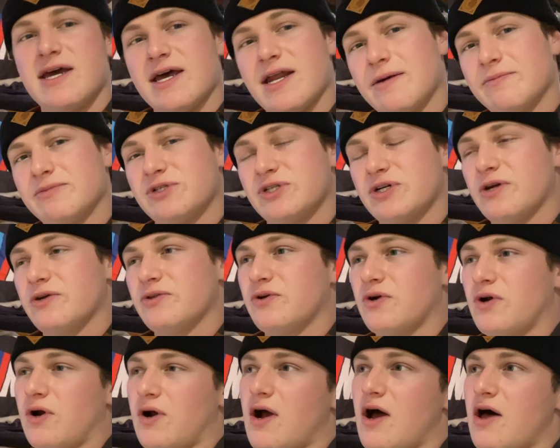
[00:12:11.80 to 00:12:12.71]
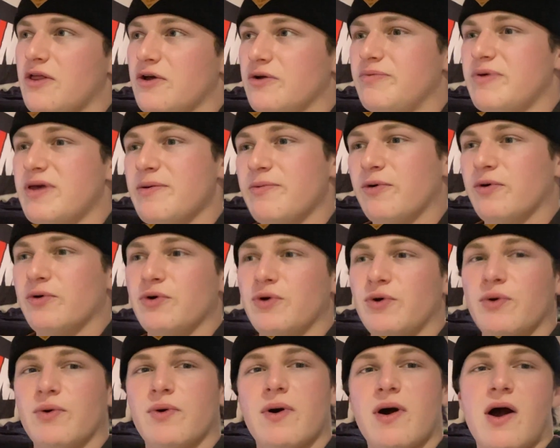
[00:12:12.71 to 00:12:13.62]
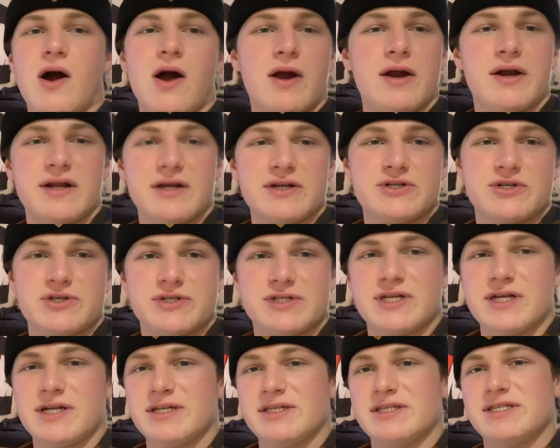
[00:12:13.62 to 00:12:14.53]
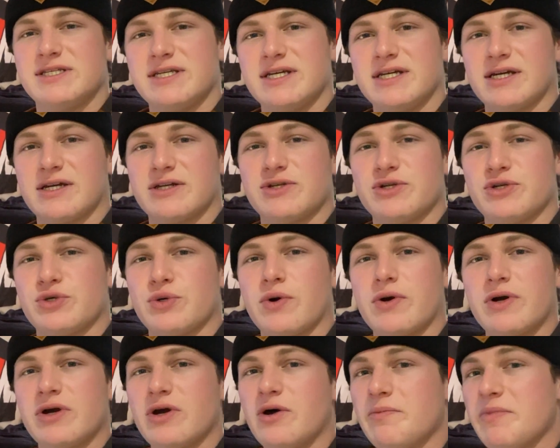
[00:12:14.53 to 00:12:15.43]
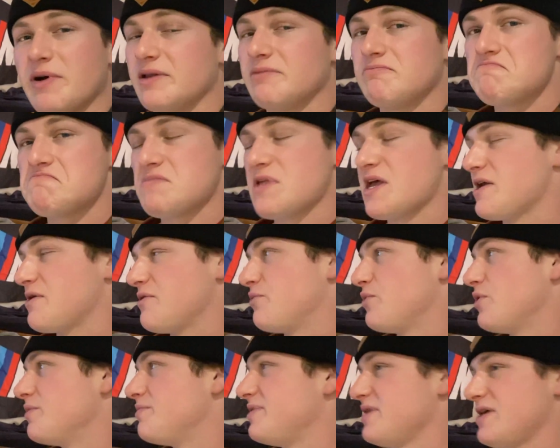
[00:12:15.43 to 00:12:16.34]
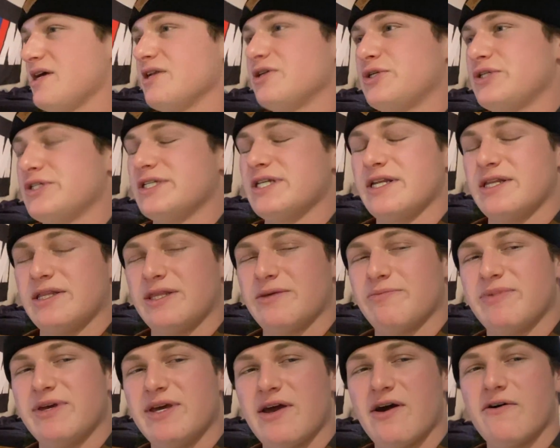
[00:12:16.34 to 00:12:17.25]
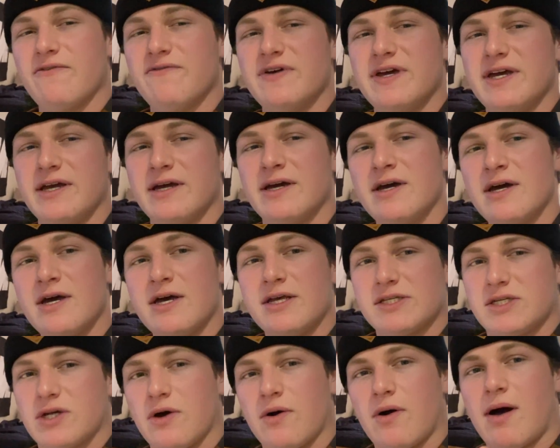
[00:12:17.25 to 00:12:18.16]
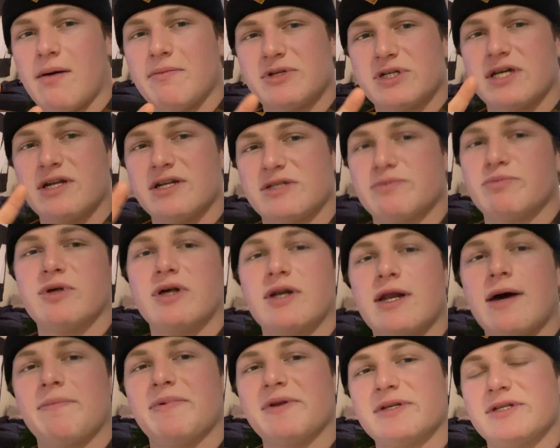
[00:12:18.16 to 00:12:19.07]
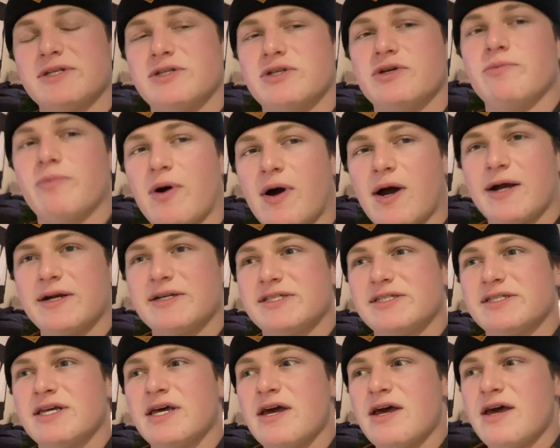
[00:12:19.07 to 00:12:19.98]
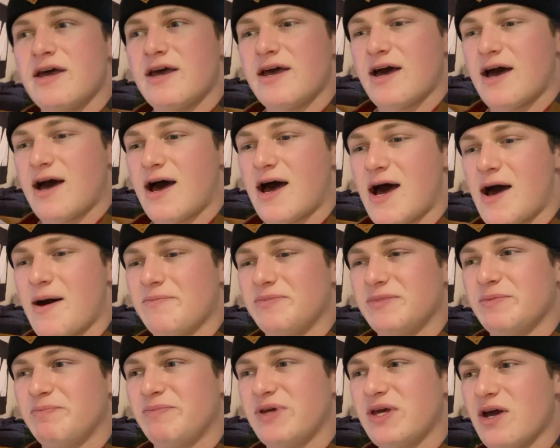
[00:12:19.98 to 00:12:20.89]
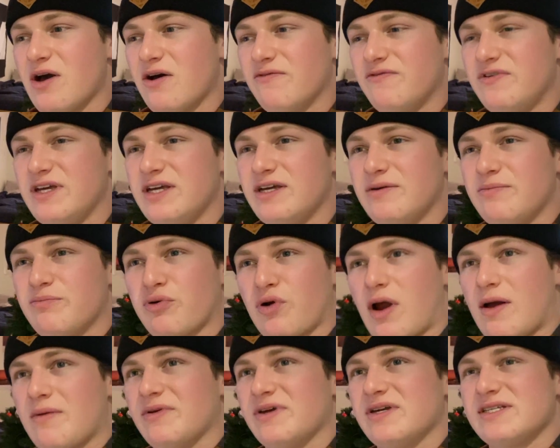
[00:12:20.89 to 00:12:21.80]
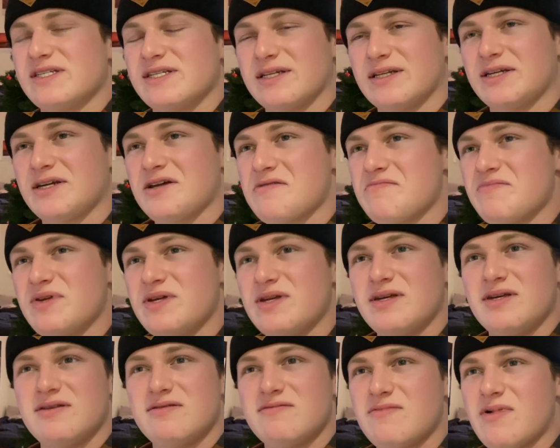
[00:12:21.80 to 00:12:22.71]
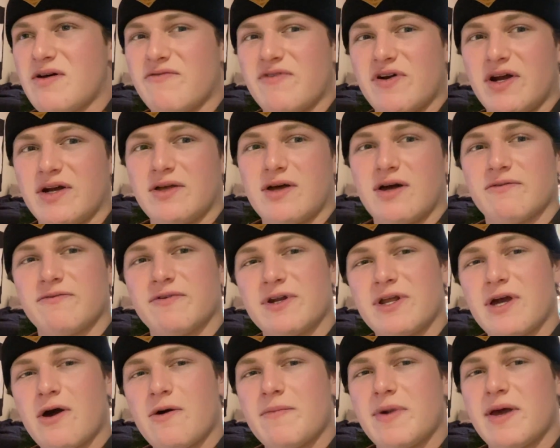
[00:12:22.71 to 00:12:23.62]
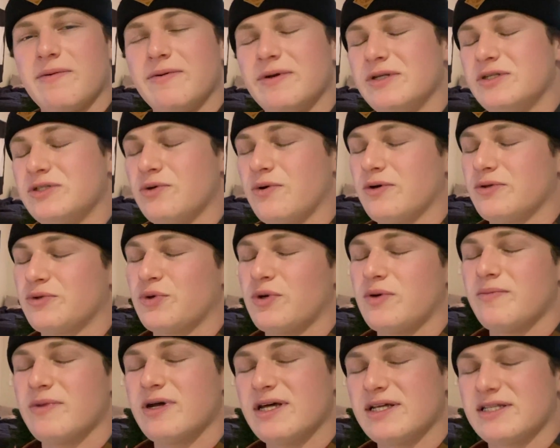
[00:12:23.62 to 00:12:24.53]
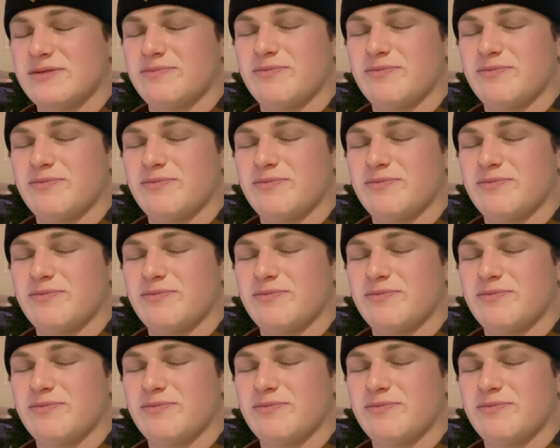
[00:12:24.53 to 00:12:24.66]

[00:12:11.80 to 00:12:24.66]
I'm sure there are other people who aren't interested in seeing a tutorial, but they would be interested in the P L V. So I'm just gonna split it up into two parts. Um, the P O V probably isn't going to be a very long video, maybe two or three minutes,